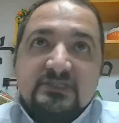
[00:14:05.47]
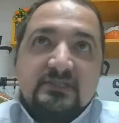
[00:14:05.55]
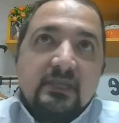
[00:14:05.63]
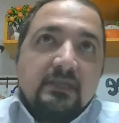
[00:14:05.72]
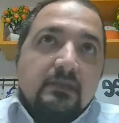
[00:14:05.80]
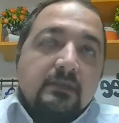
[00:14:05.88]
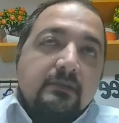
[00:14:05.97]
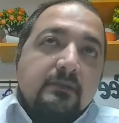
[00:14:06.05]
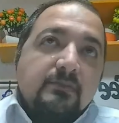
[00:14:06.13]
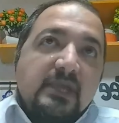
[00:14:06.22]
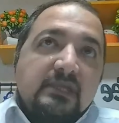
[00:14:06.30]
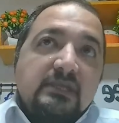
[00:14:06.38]
who is
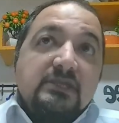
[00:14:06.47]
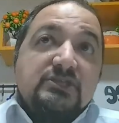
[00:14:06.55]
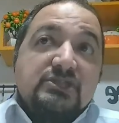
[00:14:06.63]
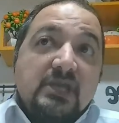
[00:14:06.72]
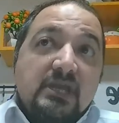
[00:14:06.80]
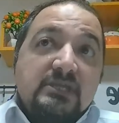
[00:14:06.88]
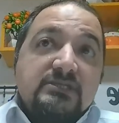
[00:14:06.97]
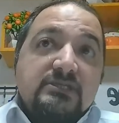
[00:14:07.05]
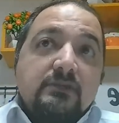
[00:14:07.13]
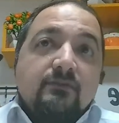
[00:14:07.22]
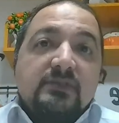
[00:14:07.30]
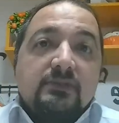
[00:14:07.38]
making
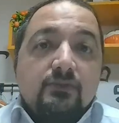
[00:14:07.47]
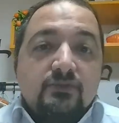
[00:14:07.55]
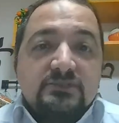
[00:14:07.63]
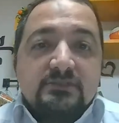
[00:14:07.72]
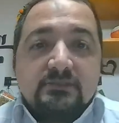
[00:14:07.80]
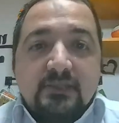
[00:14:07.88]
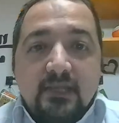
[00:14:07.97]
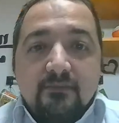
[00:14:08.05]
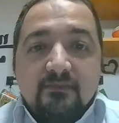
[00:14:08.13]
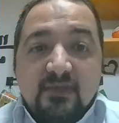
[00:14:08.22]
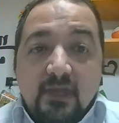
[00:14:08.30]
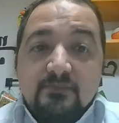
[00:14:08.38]
change with
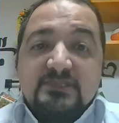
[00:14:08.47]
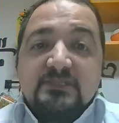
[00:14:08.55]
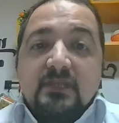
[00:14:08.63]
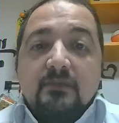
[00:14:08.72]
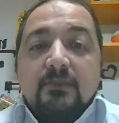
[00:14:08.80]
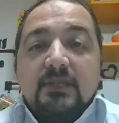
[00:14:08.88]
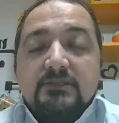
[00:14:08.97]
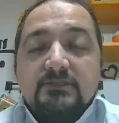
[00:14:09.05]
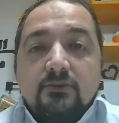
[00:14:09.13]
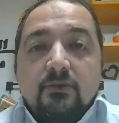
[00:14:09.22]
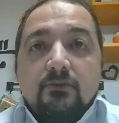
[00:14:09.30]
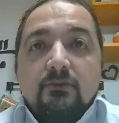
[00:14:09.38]
username, timestamp, and
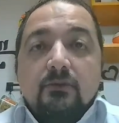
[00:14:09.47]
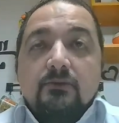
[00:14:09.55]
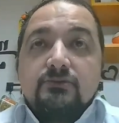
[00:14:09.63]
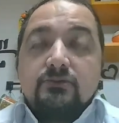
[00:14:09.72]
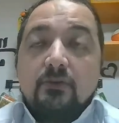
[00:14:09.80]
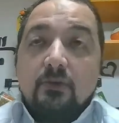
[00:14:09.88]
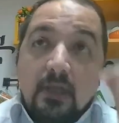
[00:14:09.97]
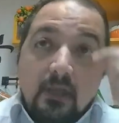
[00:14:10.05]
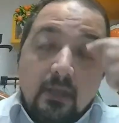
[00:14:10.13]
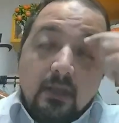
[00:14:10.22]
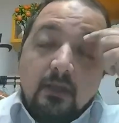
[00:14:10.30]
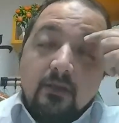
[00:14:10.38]
so on. Also,
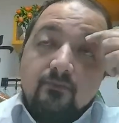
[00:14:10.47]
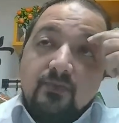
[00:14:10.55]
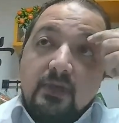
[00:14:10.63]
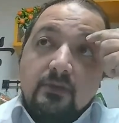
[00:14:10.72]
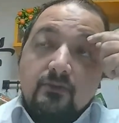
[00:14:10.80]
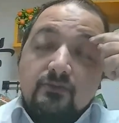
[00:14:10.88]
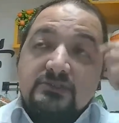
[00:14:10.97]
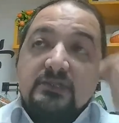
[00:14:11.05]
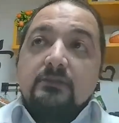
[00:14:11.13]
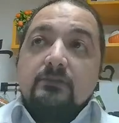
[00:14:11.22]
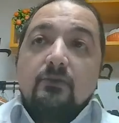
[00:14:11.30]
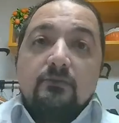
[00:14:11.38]
we are
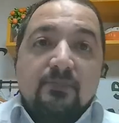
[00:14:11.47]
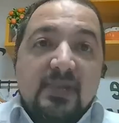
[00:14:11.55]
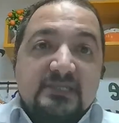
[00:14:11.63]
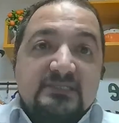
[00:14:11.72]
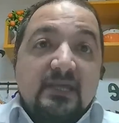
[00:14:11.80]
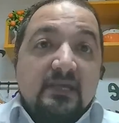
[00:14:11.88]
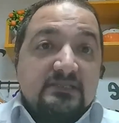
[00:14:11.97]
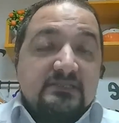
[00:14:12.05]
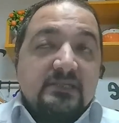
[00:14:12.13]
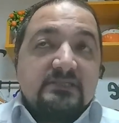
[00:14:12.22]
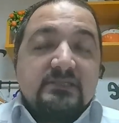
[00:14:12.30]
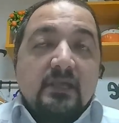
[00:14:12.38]
using role-based
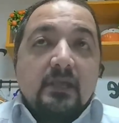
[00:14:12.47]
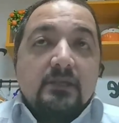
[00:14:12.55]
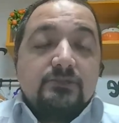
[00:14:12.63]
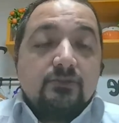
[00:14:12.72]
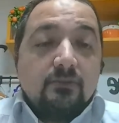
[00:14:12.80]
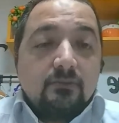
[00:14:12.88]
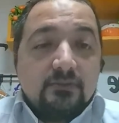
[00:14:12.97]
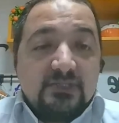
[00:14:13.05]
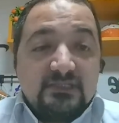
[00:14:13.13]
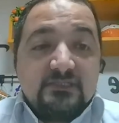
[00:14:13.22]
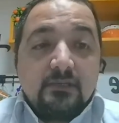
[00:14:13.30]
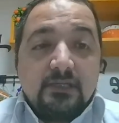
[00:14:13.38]
access. So
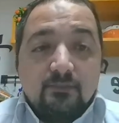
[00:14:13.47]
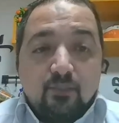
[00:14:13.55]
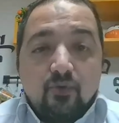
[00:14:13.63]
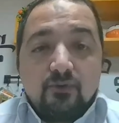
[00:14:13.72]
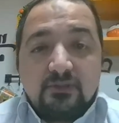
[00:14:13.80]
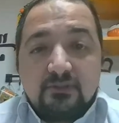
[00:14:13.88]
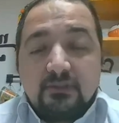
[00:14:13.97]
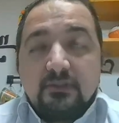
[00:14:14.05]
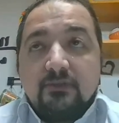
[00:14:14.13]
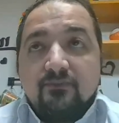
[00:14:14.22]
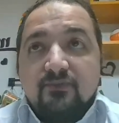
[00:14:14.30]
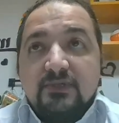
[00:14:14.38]
these are important
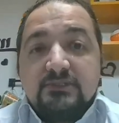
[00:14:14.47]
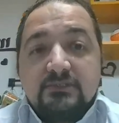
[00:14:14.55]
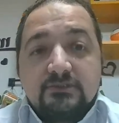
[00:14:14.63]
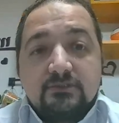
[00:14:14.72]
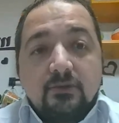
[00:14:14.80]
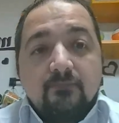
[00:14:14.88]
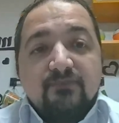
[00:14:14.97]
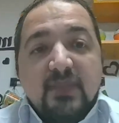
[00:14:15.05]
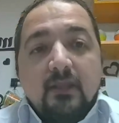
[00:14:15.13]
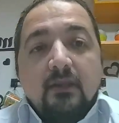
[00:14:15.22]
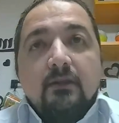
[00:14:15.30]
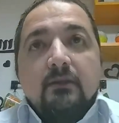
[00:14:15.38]
features. So
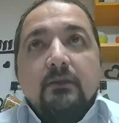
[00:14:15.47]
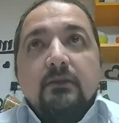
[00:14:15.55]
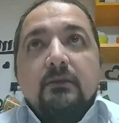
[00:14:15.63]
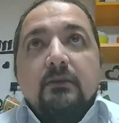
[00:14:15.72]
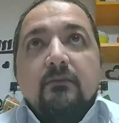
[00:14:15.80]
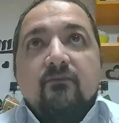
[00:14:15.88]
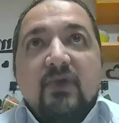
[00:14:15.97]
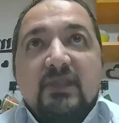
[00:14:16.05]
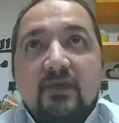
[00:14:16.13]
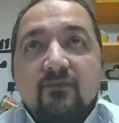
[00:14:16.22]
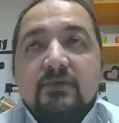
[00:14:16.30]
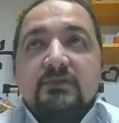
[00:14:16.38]

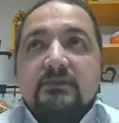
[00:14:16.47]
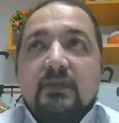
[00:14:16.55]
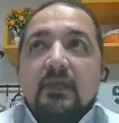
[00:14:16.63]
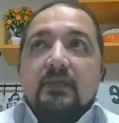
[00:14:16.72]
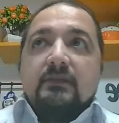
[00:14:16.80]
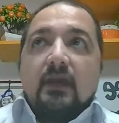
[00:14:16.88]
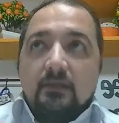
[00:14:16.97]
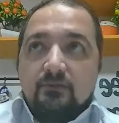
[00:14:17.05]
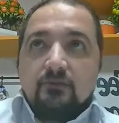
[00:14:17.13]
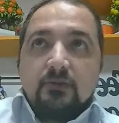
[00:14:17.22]
whenever an